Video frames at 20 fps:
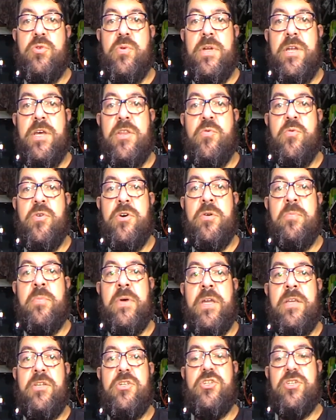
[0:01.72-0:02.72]
to another
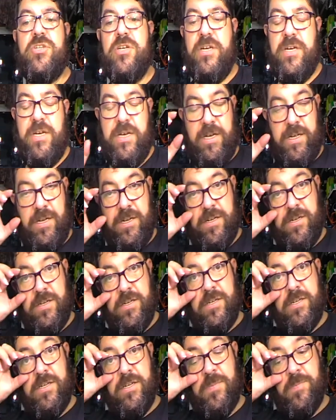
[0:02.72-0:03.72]
workbench.
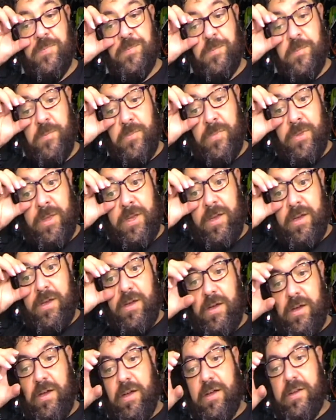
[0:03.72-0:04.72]
And um,
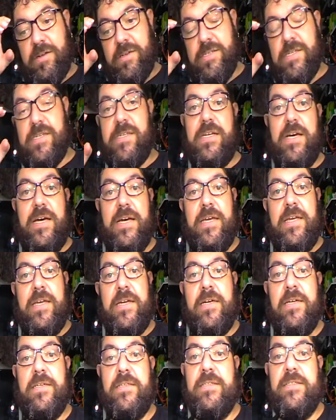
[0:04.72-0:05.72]

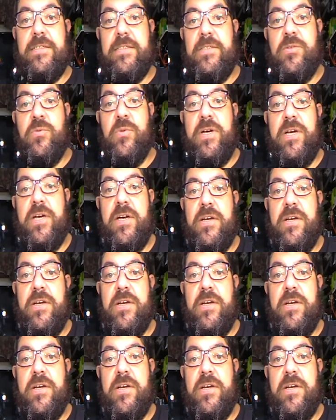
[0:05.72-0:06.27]
today we're